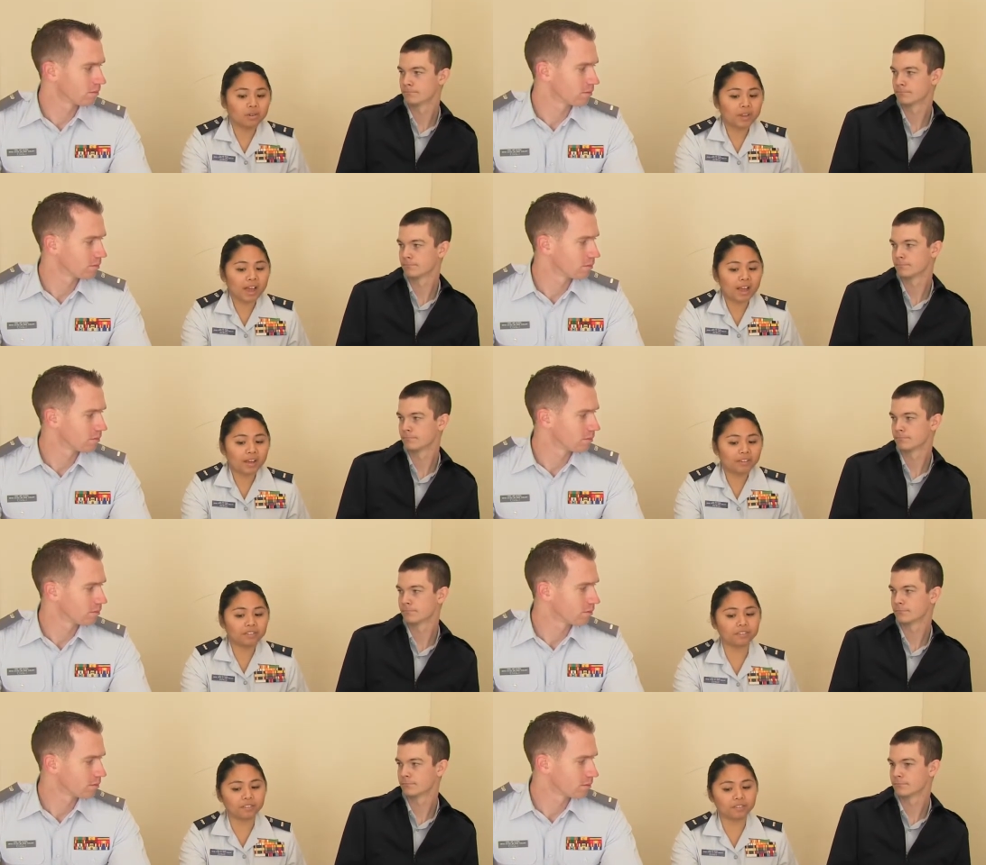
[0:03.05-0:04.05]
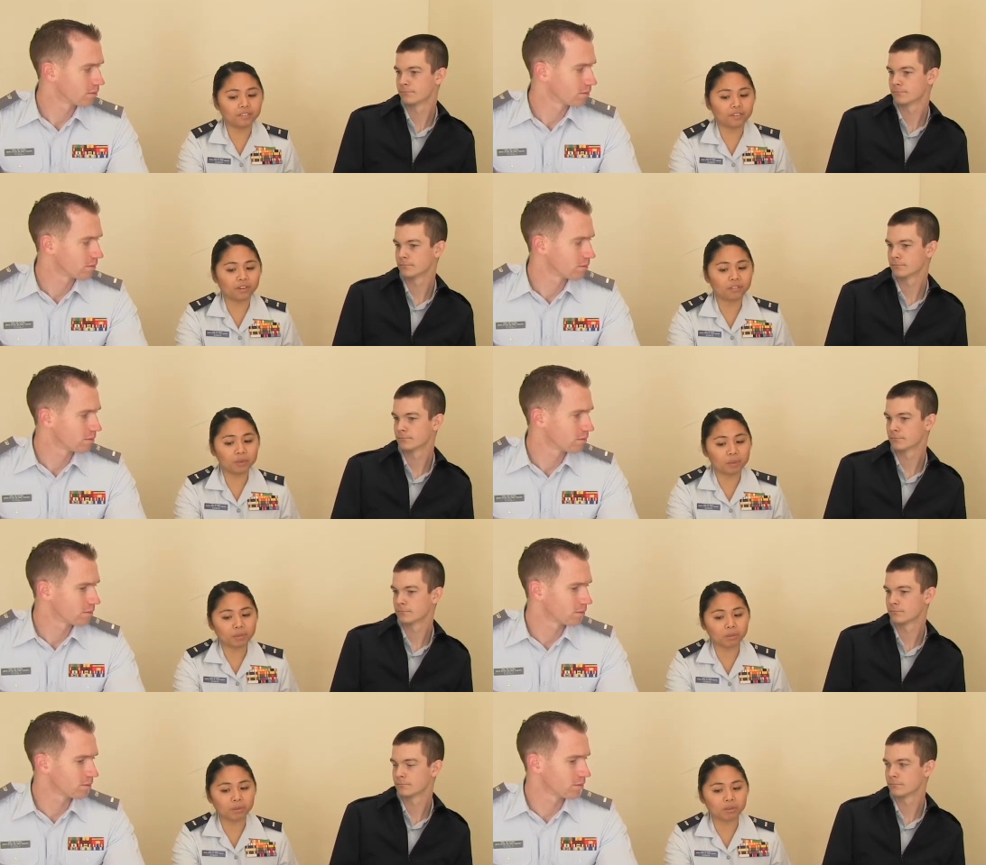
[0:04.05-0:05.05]
Speaker 1: We have a few
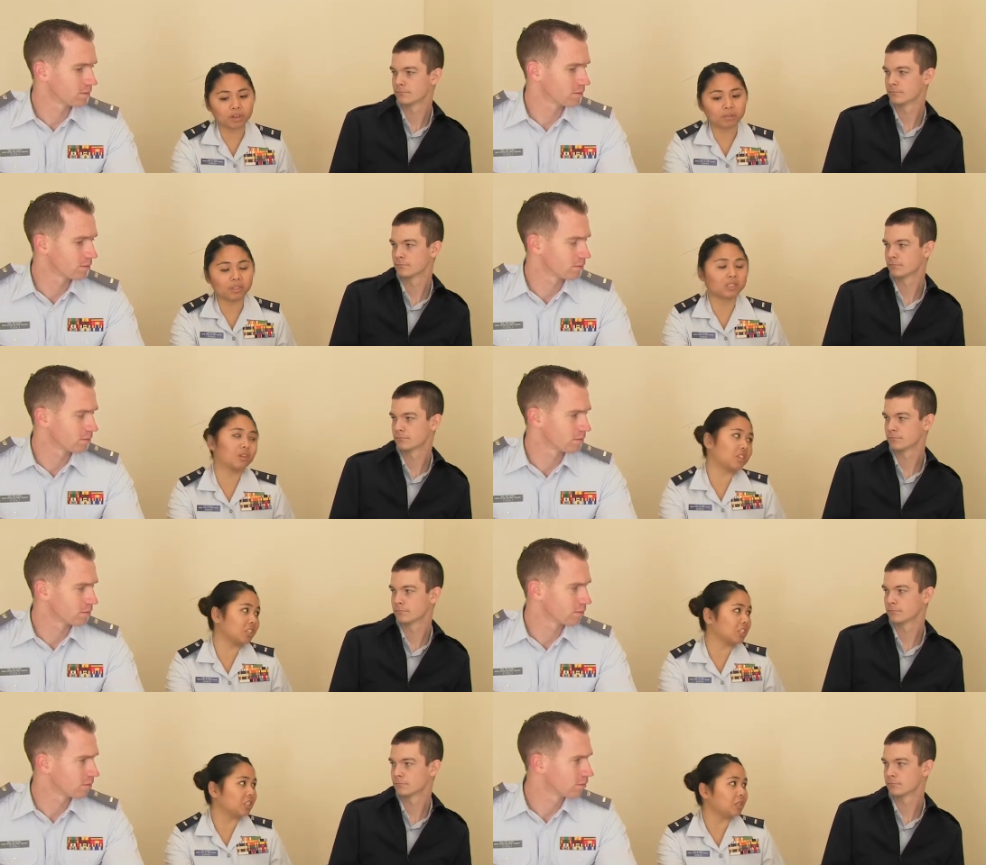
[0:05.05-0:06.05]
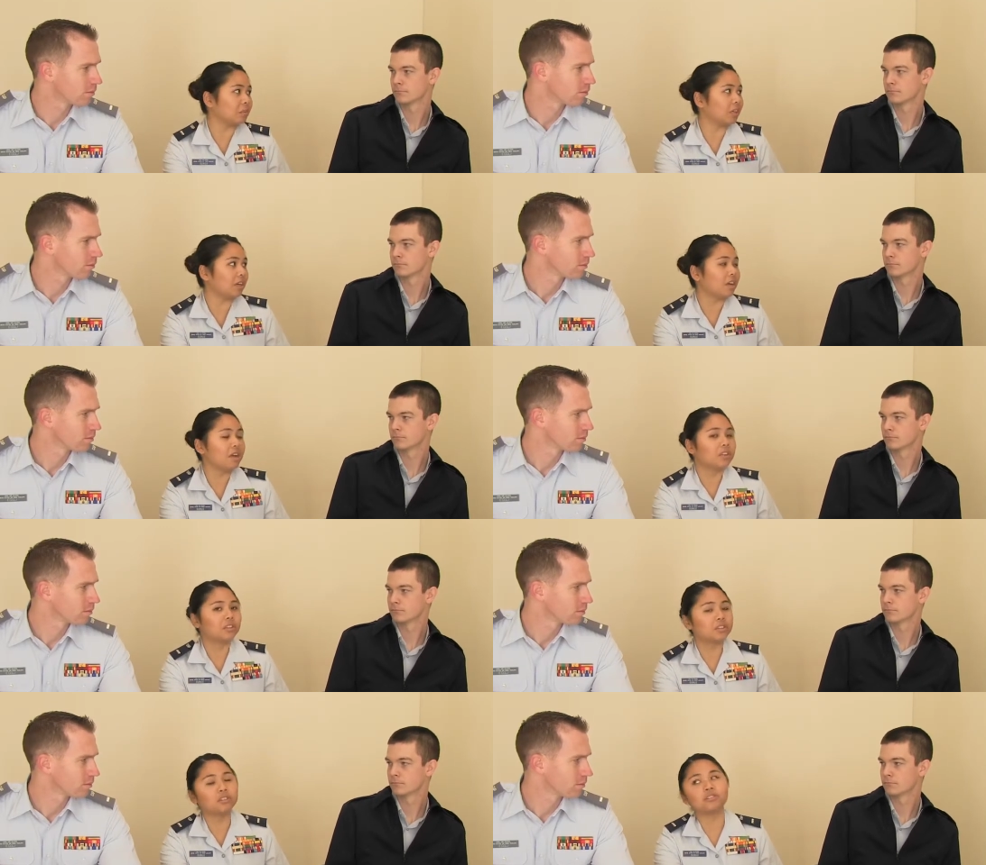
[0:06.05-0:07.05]
people who are coming to audition to be
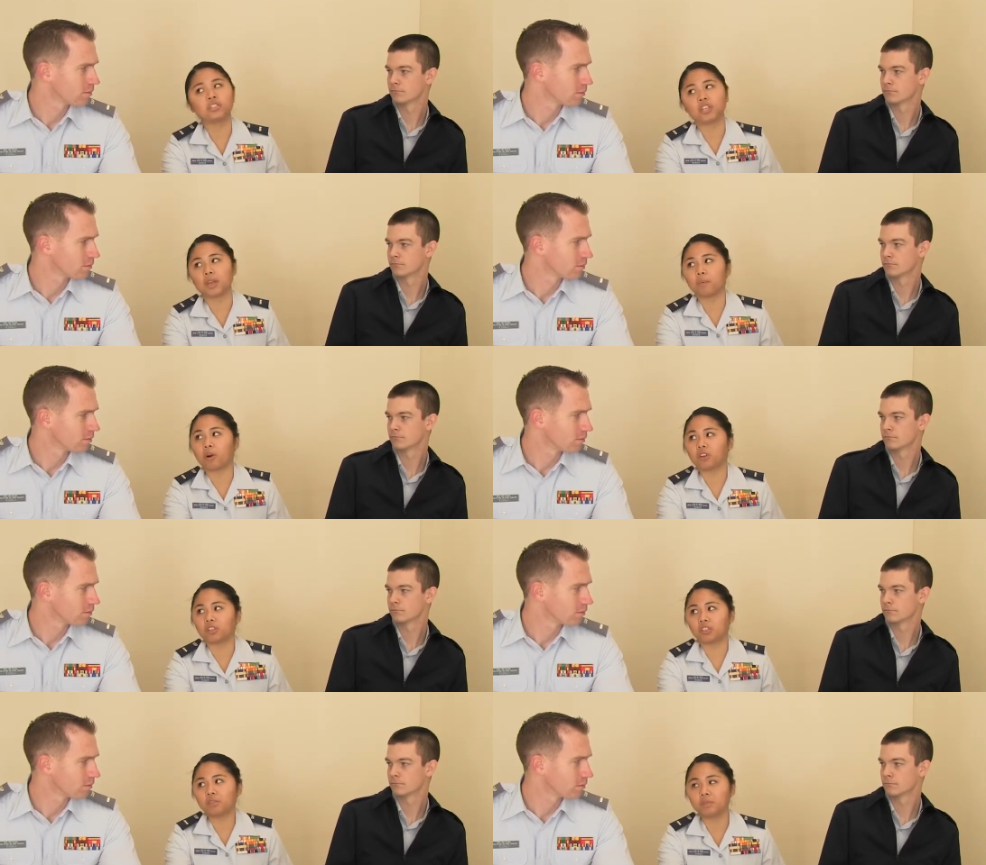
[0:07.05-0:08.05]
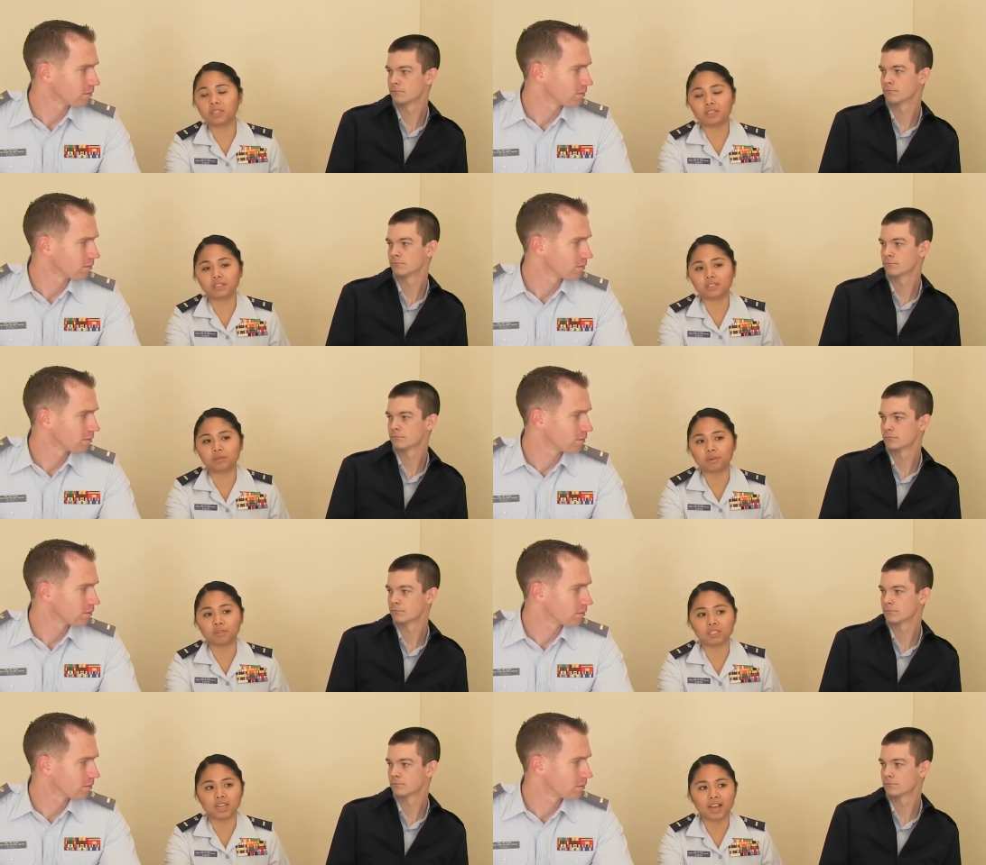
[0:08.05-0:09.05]
the new GA partner because the one
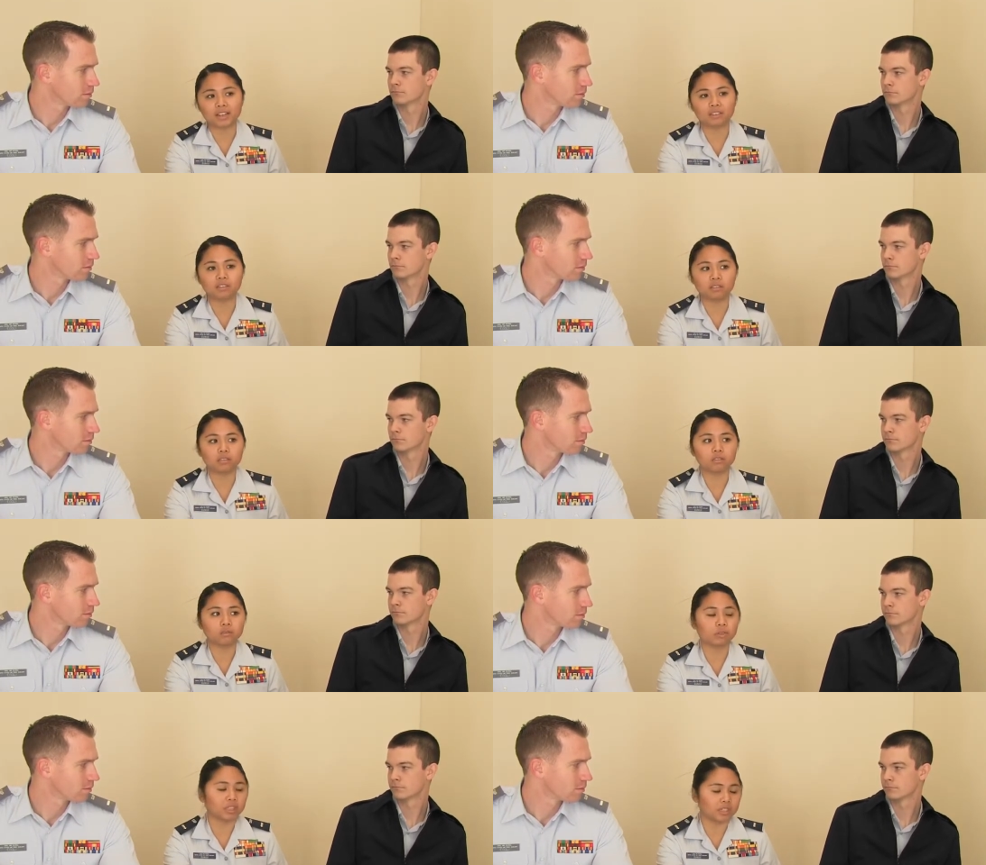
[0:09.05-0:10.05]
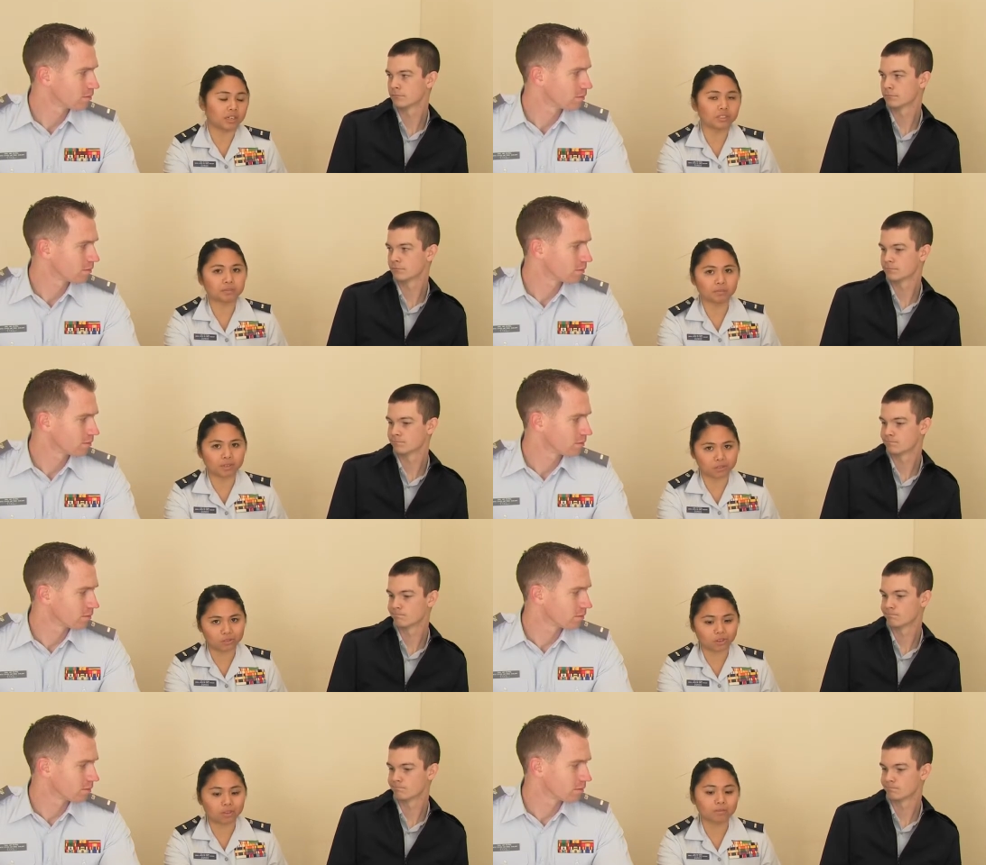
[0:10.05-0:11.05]
we just had really sucked, as you
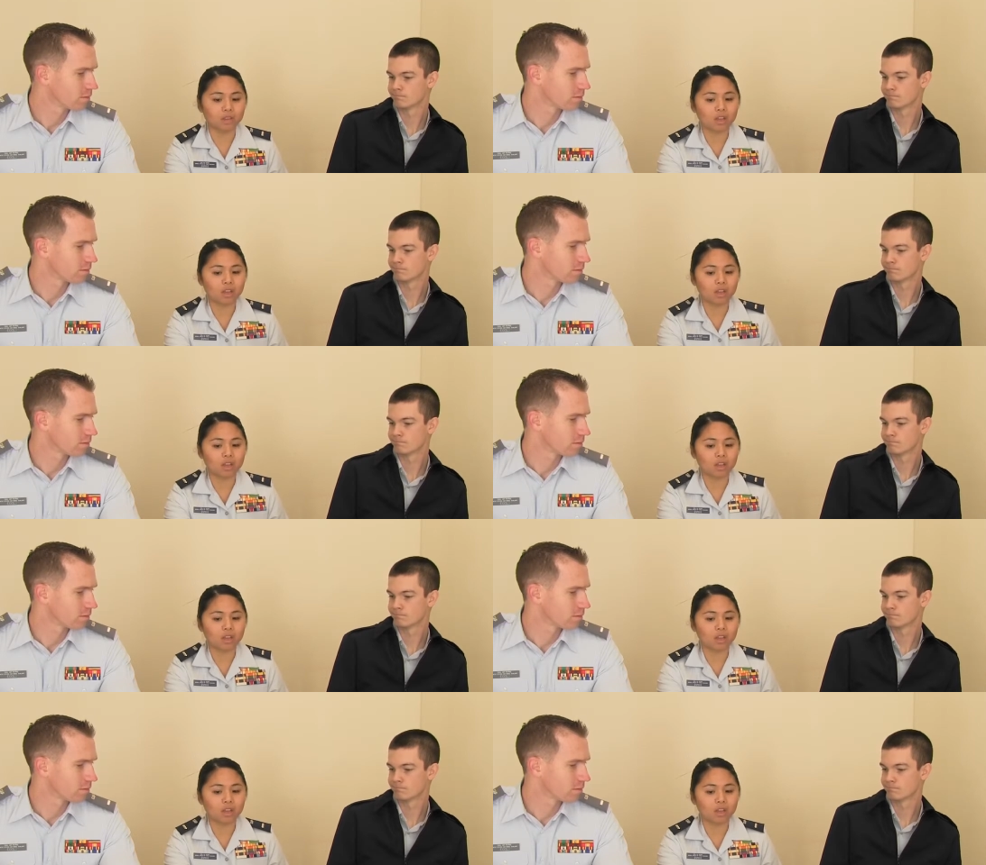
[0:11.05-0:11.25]
saw.